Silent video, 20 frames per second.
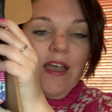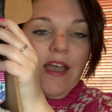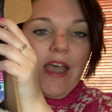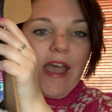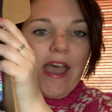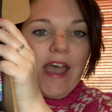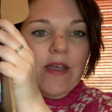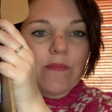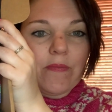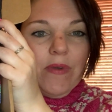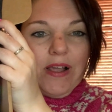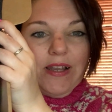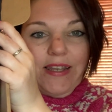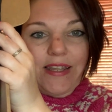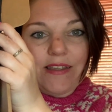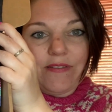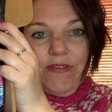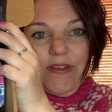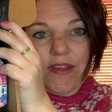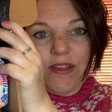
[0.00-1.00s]
I'll
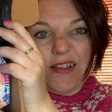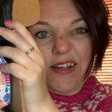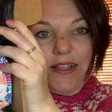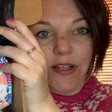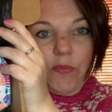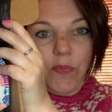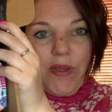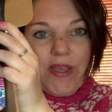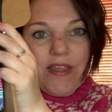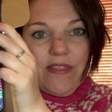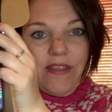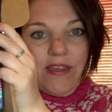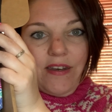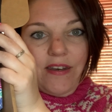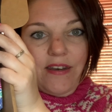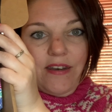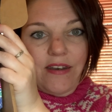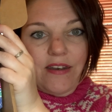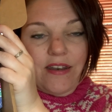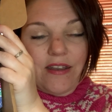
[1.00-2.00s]
leave it a little bit, and then